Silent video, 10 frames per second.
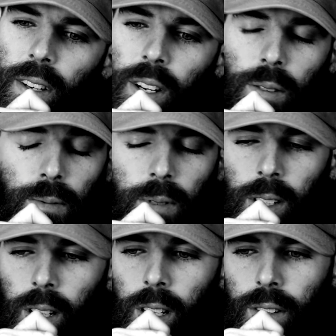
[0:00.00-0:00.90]
And it
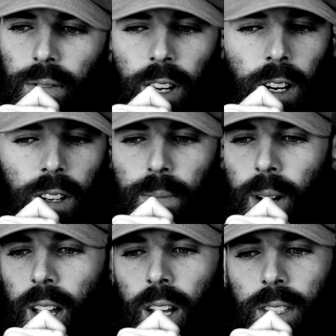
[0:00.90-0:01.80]
really lit a fire under
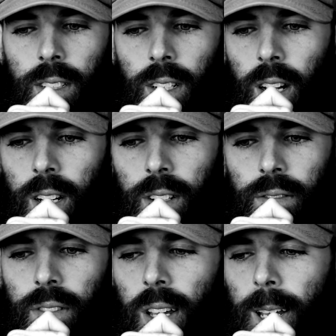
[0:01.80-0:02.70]
my ass to kind
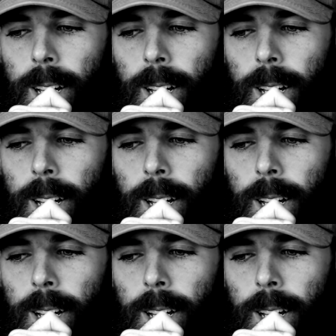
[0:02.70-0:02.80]
of